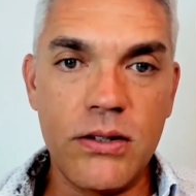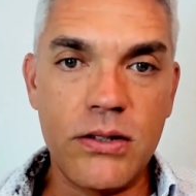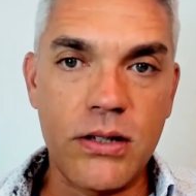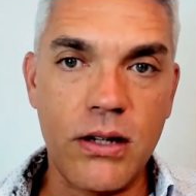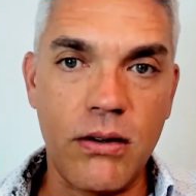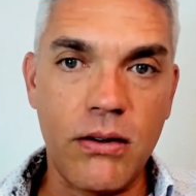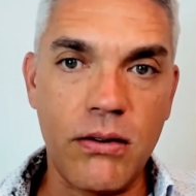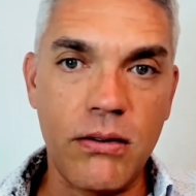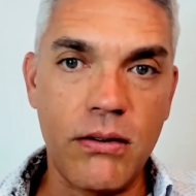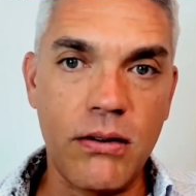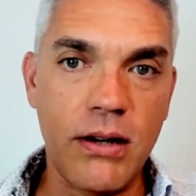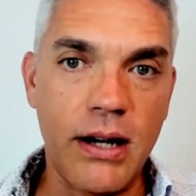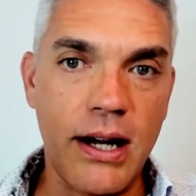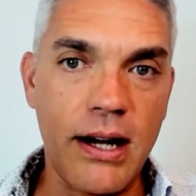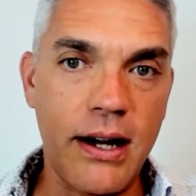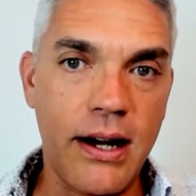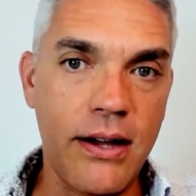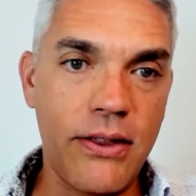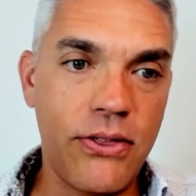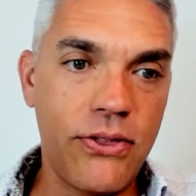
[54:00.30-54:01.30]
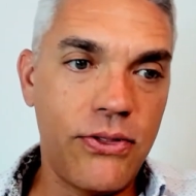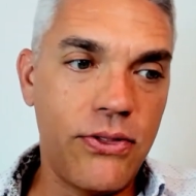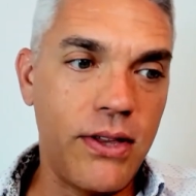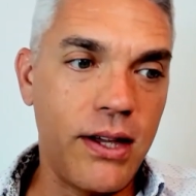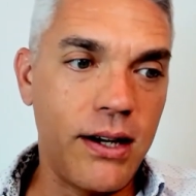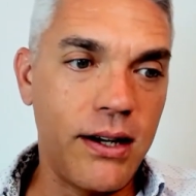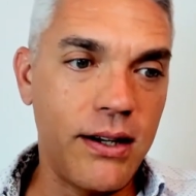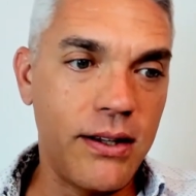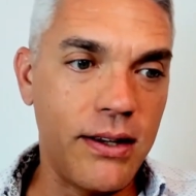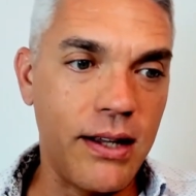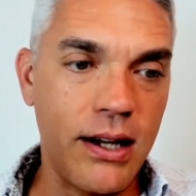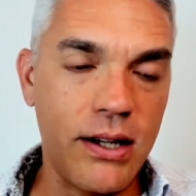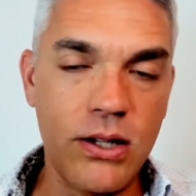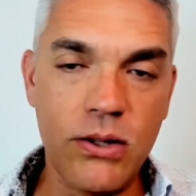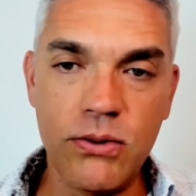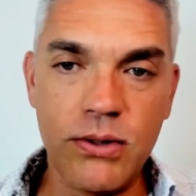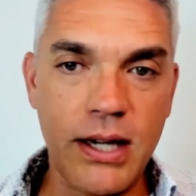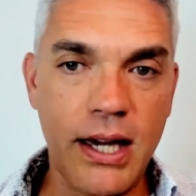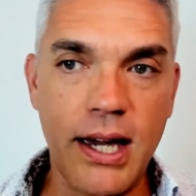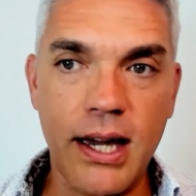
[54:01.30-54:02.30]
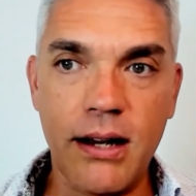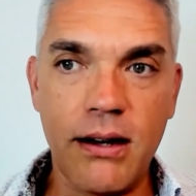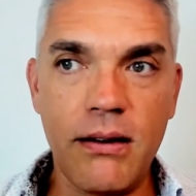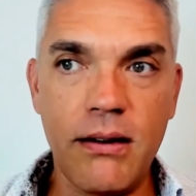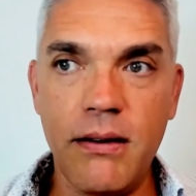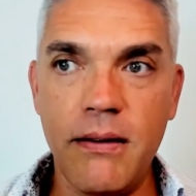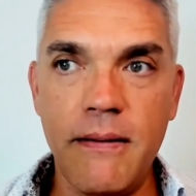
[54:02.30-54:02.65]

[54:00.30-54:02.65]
So I think that you can't